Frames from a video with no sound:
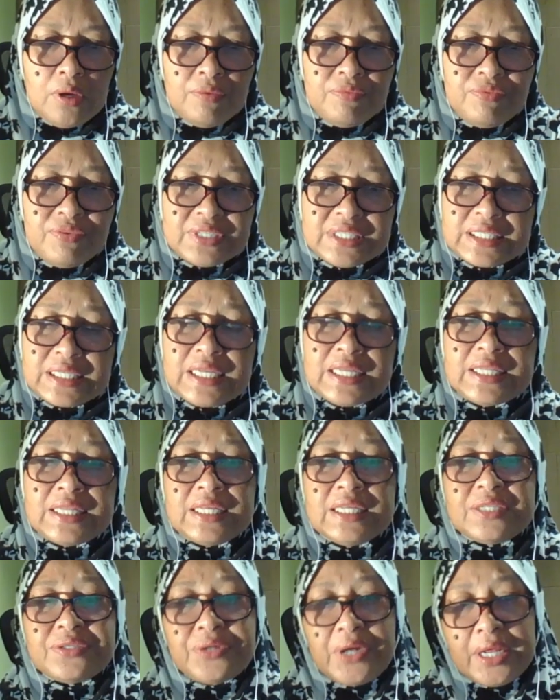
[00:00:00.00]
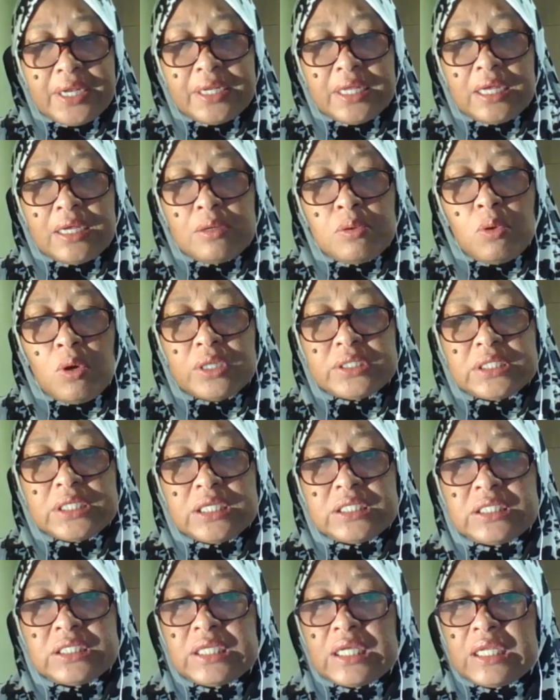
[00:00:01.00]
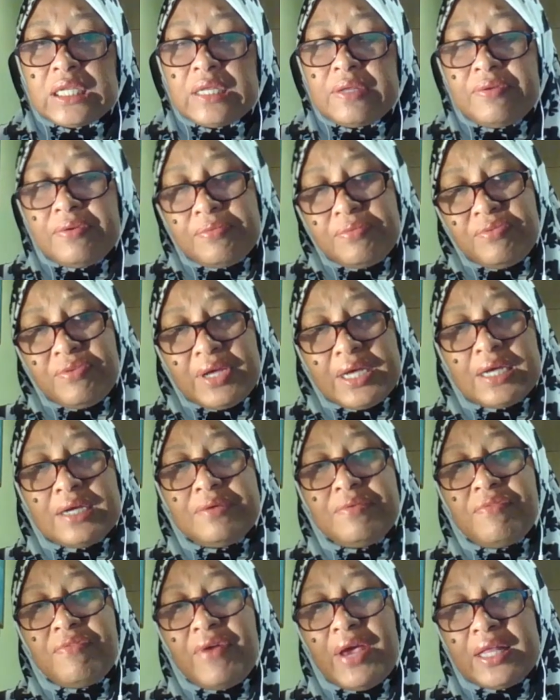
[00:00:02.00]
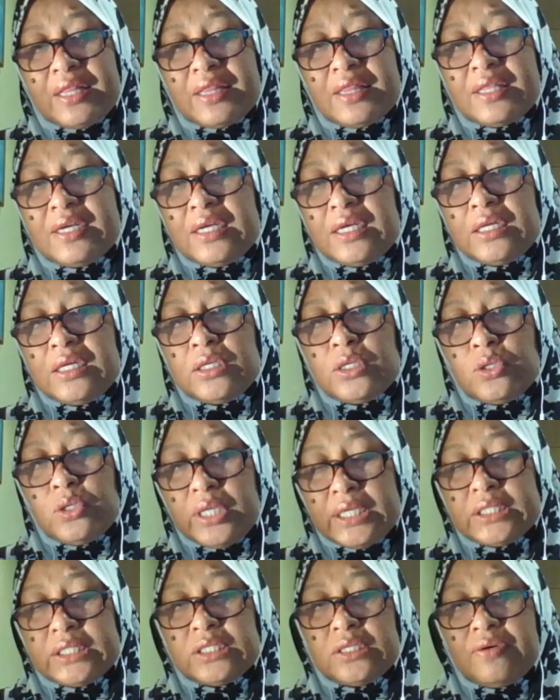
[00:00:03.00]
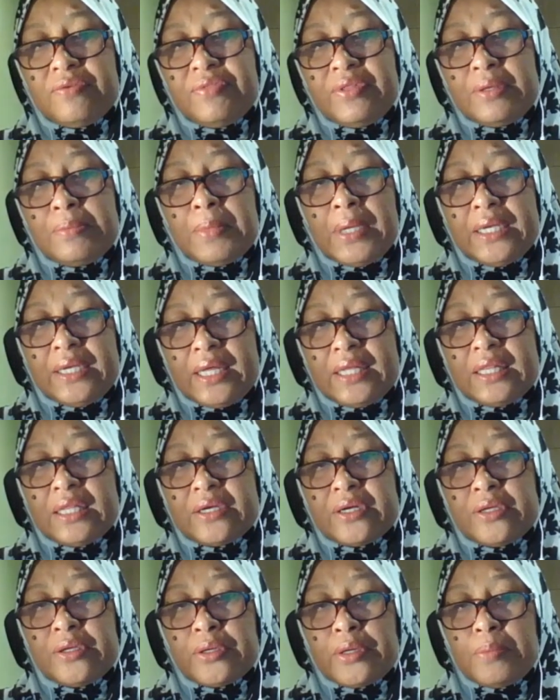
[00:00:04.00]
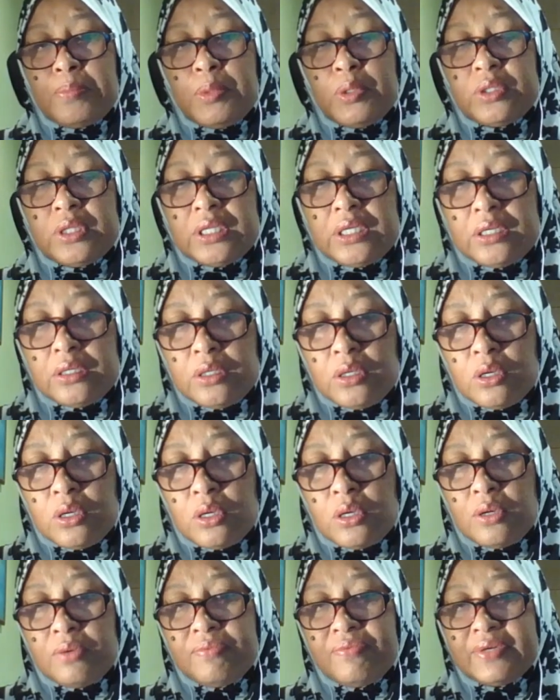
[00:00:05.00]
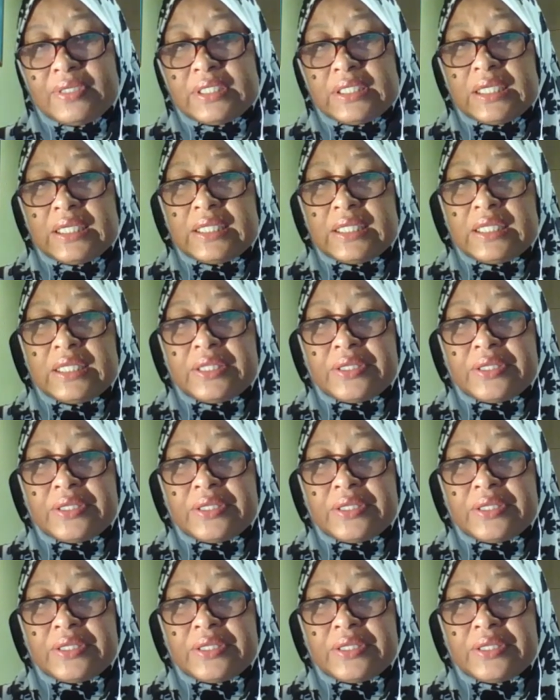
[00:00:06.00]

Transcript: facility training was a significant factor in knowledge of the mandatory reporting law. Facility